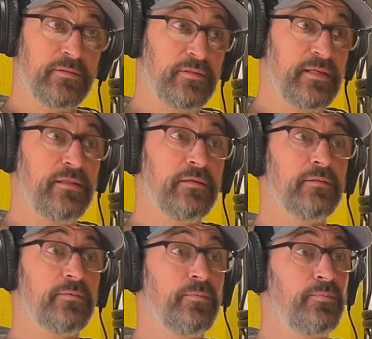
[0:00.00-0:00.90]
did
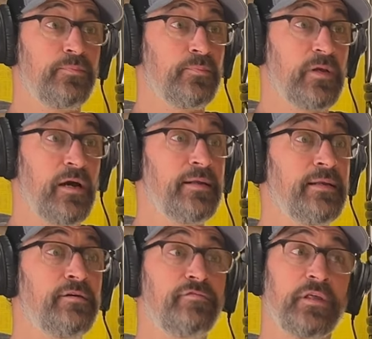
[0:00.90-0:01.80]
the cutting
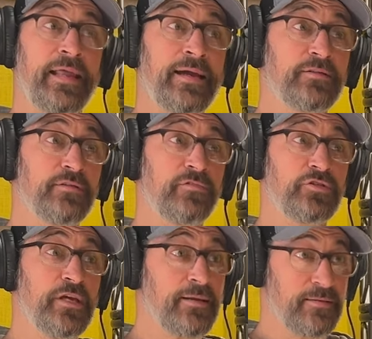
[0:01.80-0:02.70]
of the necks of the
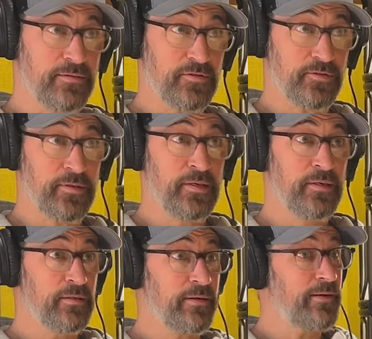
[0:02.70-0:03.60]
chickens,
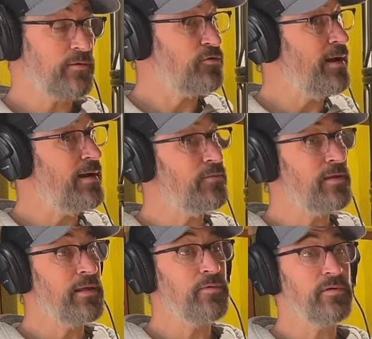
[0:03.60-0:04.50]
uh, cried while
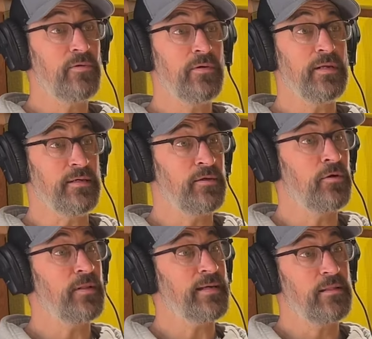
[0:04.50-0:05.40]
they were doing it. You know,
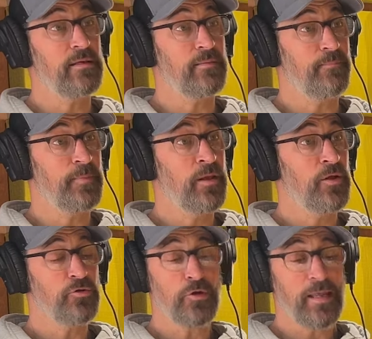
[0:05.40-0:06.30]
like the,
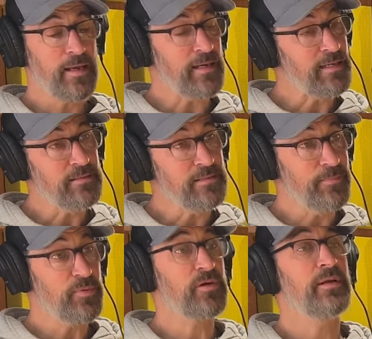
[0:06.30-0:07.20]
you can't get a
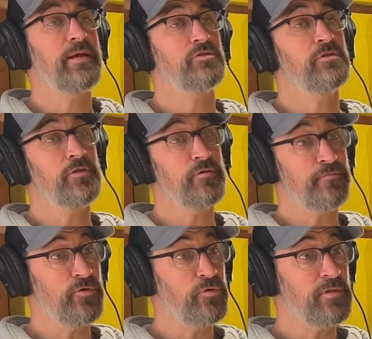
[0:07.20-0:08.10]
deeper connection to your
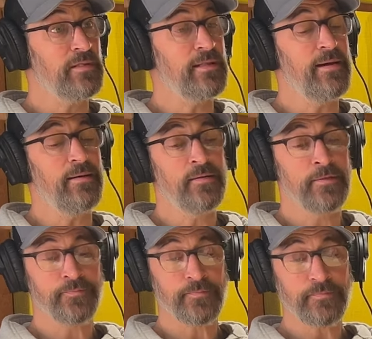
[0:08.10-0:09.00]
food than that.
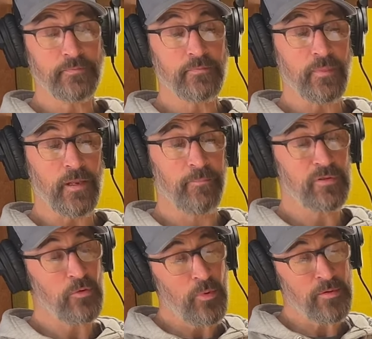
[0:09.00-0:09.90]
But
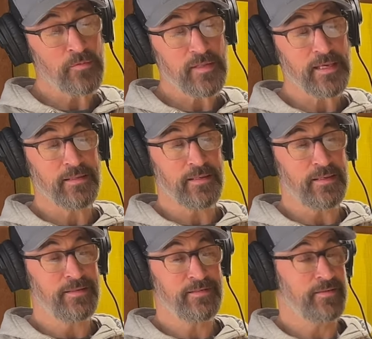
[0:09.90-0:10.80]
the one thing that
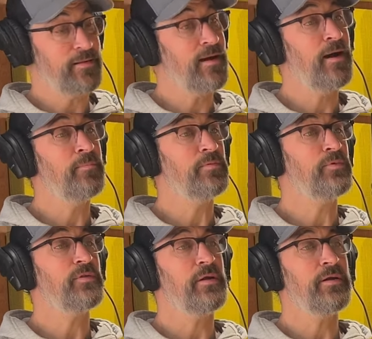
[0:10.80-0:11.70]
is in common
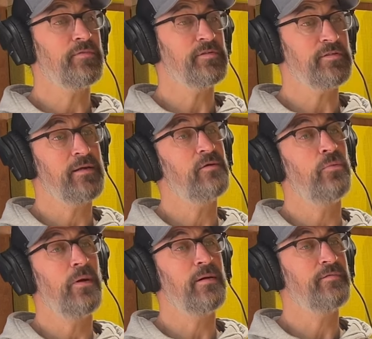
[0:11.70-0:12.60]
with every single
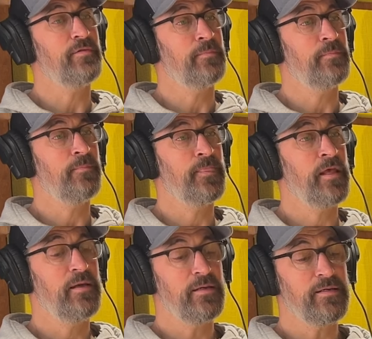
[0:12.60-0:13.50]
one of them
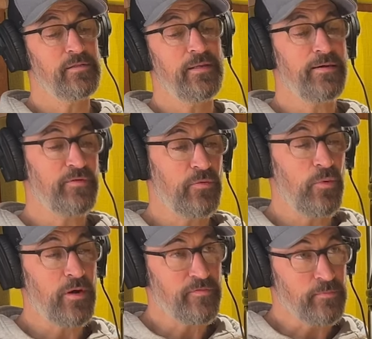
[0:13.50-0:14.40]
is that every
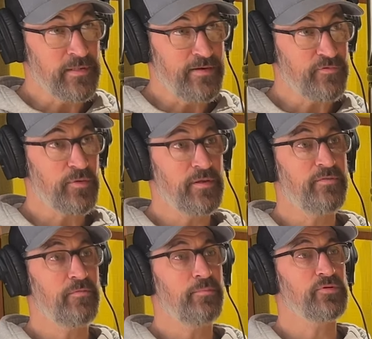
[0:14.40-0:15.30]
one of them left with a
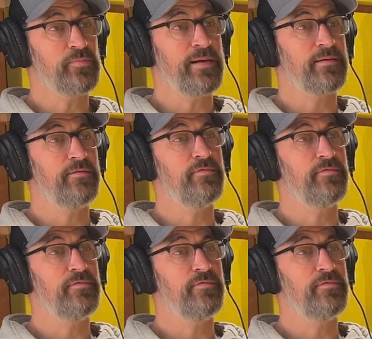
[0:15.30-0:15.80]
different perspective.